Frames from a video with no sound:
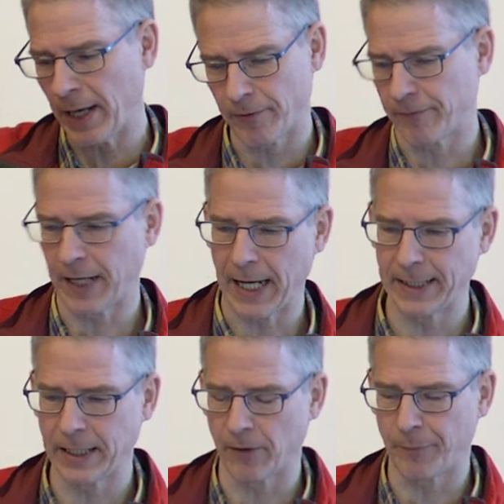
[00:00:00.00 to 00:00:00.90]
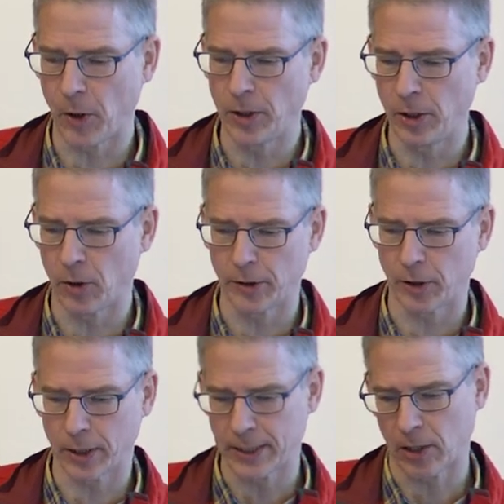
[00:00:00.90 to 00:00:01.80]
have a variety of point
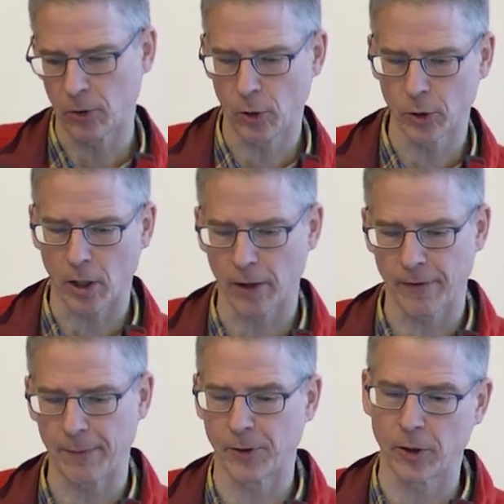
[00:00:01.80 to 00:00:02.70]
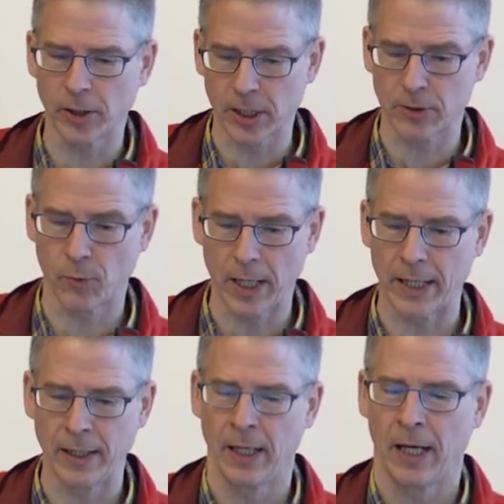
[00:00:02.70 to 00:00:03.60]
neurons. You can download all of them, so not just
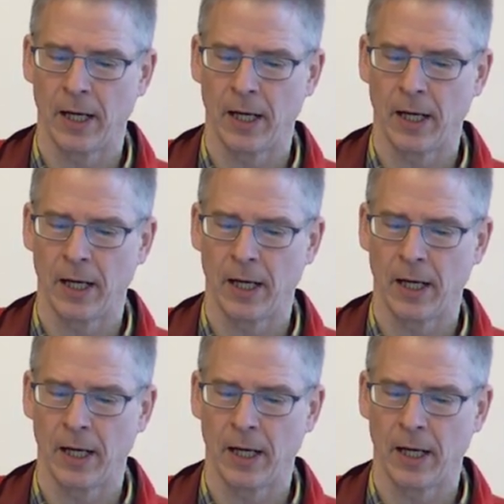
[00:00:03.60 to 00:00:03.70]
one.